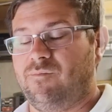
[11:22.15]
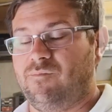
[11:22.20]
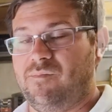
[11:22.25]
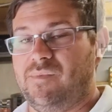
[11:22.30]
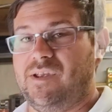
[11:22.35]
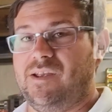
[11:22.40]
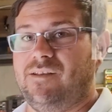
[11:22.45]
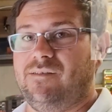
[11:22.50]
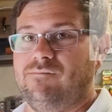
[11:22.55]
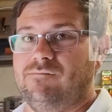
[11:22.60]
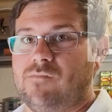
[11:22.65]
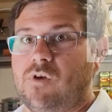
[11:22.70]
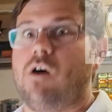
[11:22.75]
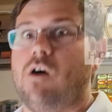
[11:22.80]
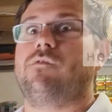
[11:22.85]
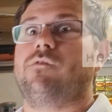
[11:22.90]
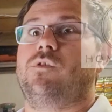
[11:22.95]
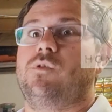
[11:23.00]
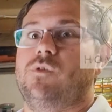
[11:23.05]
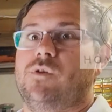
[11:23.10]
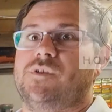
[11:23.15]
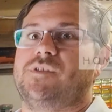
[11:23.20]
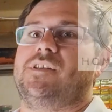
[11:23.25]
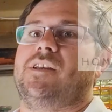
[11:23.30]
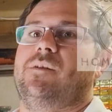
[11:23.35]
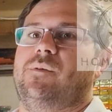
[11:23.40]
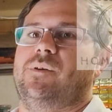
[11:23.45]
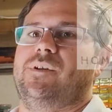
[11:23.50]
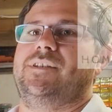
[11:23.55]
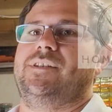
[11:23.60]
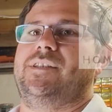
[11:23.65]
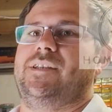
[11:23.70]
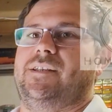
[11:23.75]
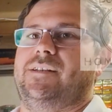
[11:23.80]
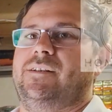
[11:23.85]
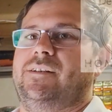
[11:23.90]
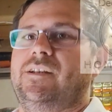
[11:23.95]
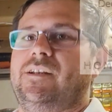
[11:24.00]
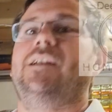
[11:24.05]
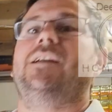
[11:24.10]
Me? Of course I want it.
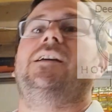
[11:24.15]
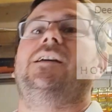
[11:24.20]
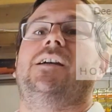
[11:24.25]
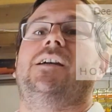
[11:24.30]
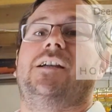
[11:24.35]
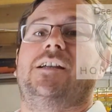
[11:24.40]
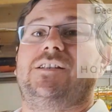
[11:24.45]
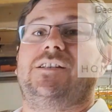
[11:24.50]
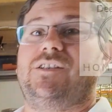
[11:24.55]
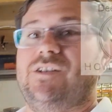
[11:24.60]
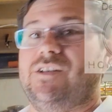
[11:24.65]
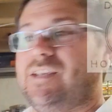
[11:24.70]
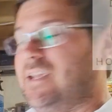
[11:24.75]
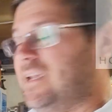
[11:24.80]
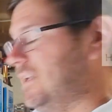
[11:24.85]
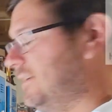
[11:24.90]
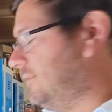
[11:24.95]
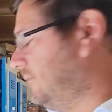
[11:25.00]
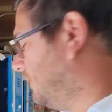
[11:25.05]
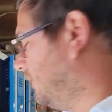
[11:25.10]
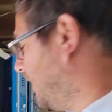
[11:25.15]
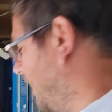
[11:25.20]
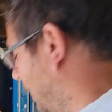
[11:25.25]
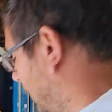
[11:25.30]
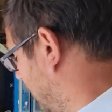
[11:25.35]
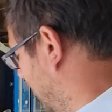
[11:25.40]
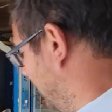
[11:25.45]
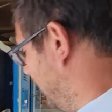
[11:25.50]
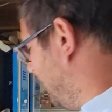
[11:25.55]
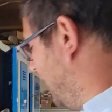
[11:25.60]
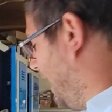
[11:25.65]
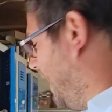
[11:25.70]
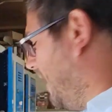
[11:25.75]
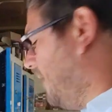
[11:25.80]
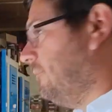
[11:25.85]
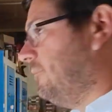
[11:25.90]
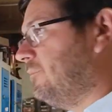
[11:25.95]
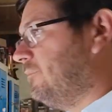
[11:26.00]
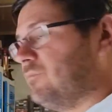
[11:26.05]
I took it, I cleaned it up.